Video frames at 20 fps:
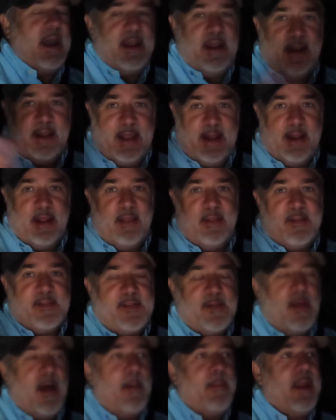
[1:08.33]
I didn't eat any of
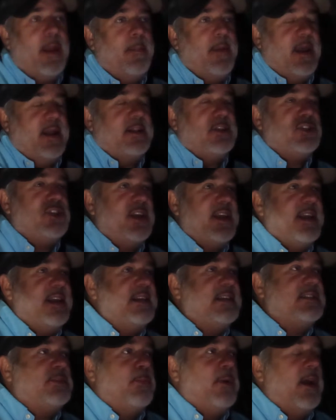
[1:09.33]
the salami, but
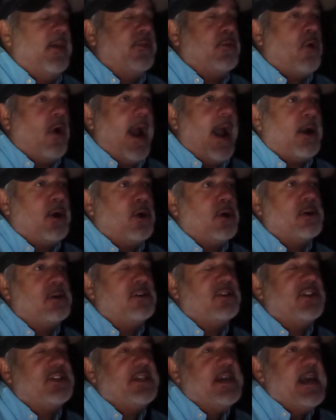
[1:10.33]
cheese with
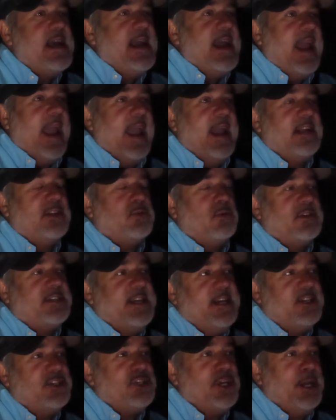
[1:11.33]
crackers and
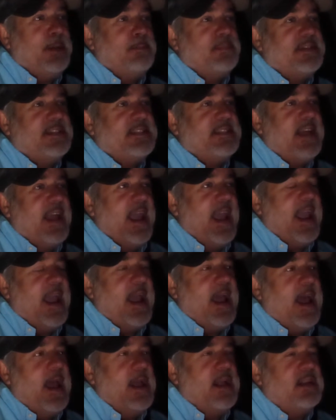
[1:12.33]
tortilla chips
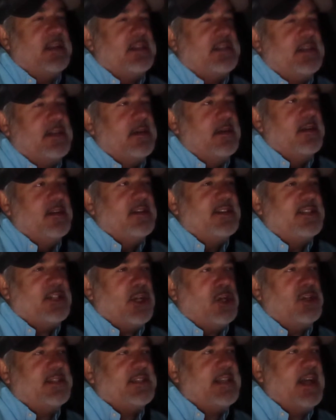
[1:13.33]
and
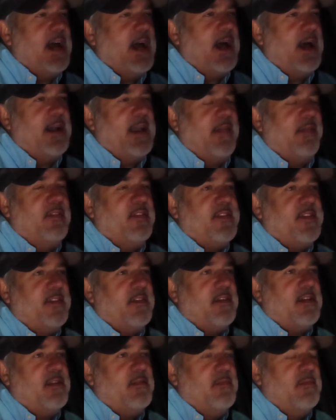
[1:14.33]
salsa and this
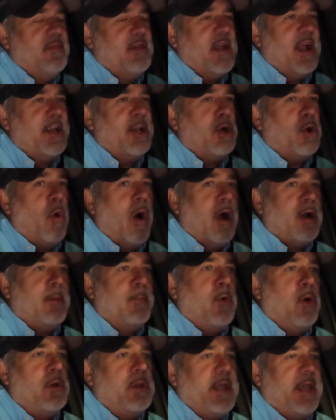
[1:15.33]
kind of
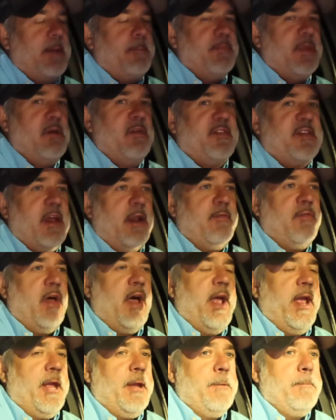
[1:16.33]
guacamole. It was kind
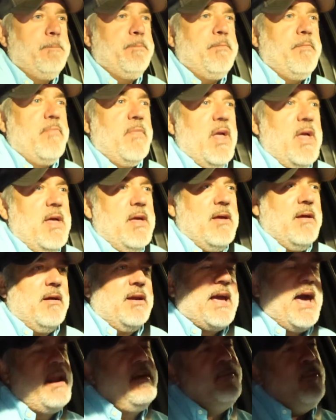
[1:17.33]

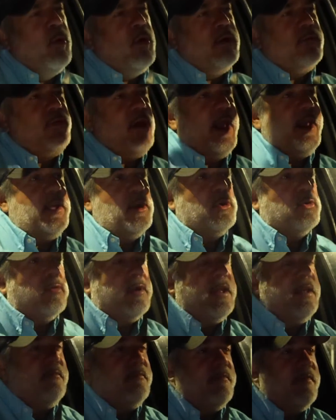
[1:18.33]
of more of like a
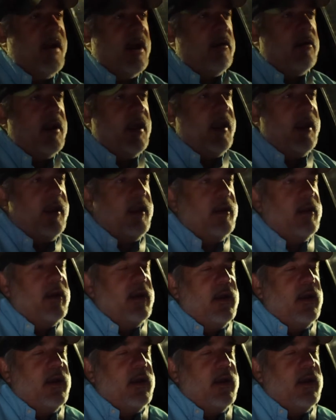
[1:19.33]
green verde.